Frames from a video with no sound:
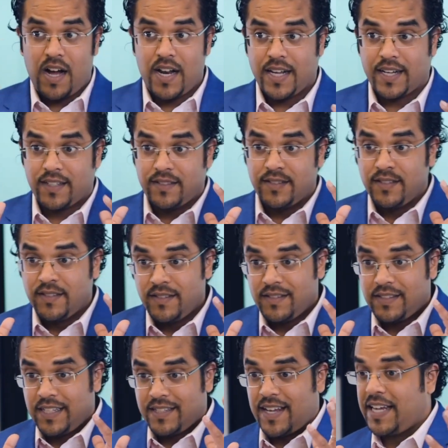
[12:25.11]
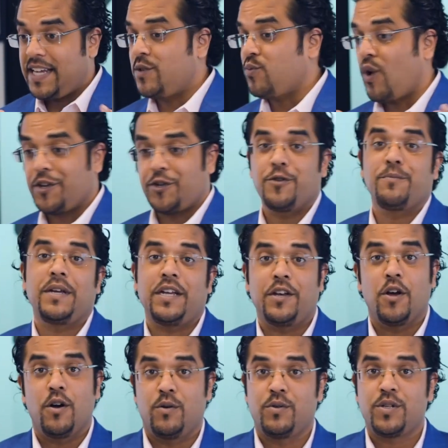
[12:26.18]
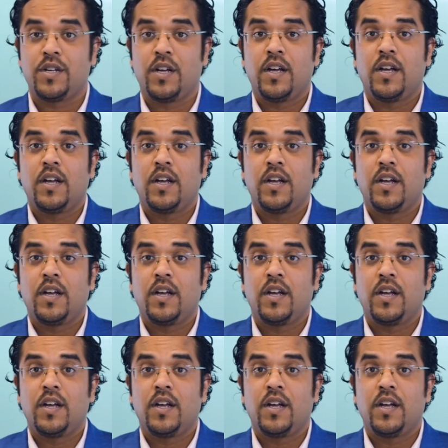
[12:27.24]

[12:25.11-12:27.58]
Anik, it's like he's watching me, he knows.